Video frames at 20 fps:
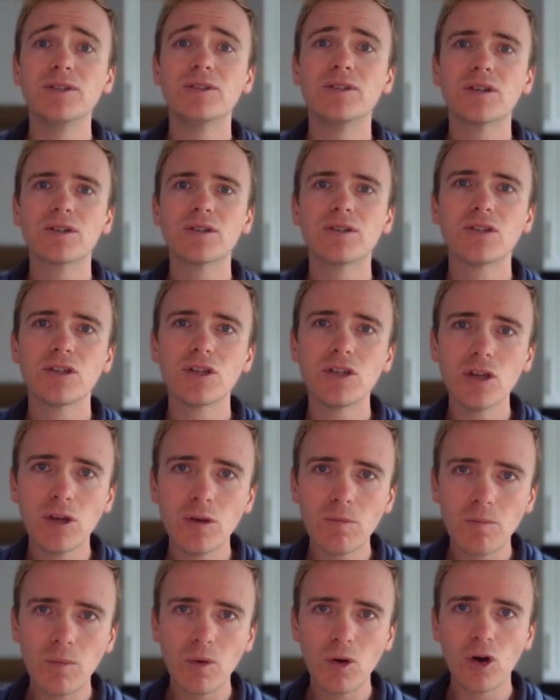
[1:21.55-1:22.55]
to
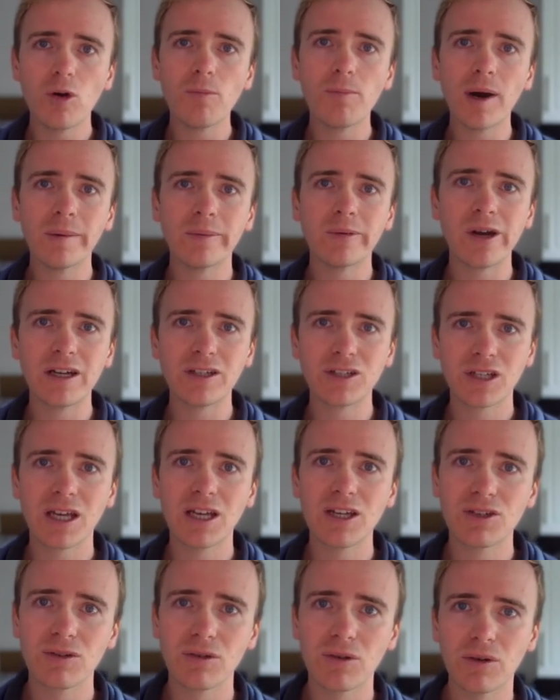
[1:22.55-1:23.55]
consume more Bubble
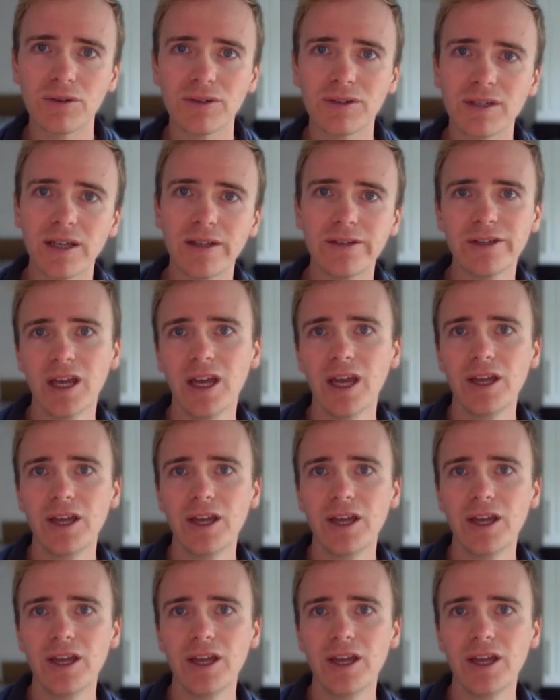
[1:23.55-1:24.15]
educational content,